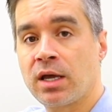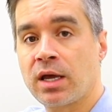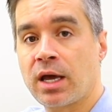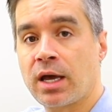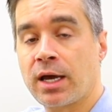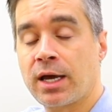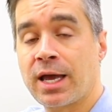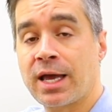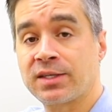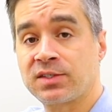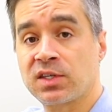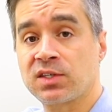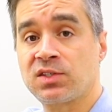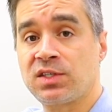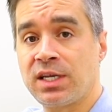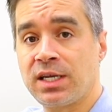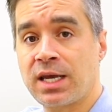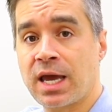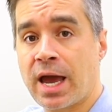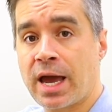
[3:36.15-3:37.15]
uh,
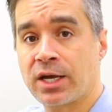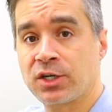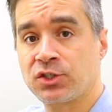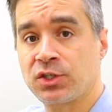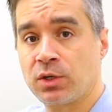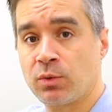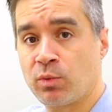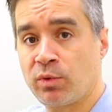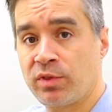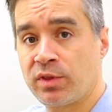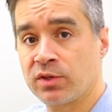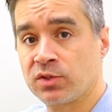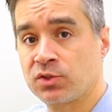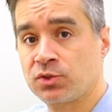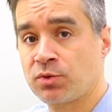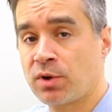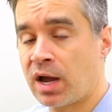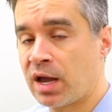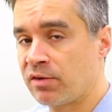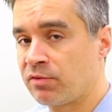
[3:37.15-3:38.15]
SSD caching with this
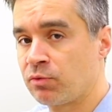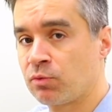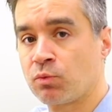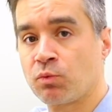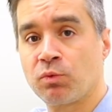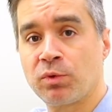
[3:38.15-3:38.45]
drive.